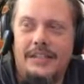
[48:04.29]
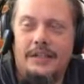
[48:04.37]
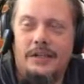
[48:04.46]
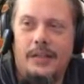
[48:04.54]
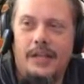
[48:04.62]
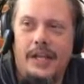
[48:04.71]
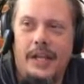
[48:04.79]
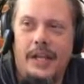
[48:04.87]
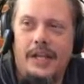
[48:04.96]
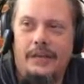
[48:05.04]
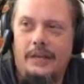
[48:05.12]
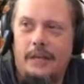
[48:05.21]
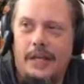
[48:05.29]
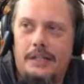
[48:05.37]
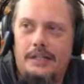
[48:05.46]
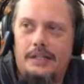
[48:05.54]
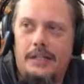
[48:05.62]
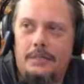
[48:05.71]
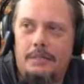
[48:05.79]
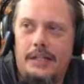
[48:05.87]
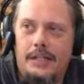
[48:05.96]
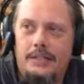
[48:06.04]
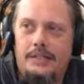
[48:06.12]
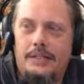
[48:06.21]
we have about 10
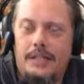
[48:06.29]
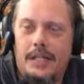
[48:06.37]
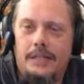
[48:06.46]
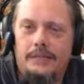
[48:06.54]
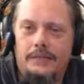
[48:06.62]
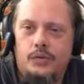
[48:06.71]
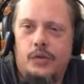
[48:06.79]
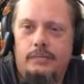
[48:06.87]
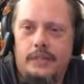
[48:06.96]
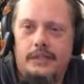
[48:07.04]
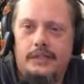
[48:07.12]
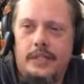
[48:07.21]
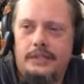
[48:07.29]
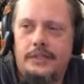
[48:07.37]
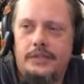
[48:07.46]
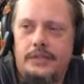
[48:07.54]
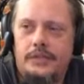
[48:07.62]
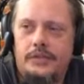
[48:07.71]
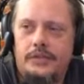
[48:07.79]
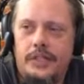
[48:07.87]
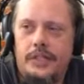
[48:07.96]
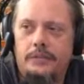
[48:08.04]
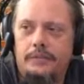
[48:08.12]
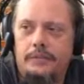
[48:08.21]
minutes left, 12 minutes left in the
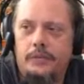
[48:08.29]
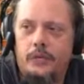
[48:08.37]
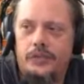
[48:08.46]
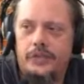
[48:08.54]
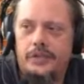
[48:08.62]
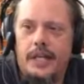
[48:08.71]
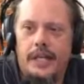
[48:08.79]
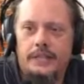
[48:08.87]
stream for today.